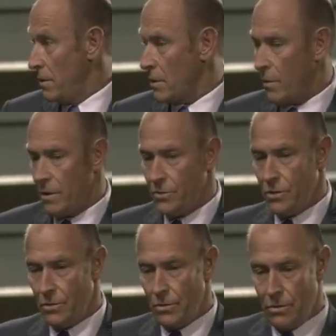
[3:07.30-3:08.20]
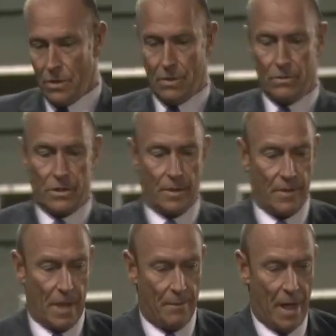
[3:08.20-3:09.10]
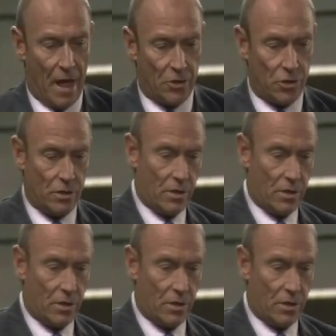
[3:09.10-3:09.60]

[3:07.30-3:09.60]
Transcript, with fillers: right, look, why don't you use some of that passion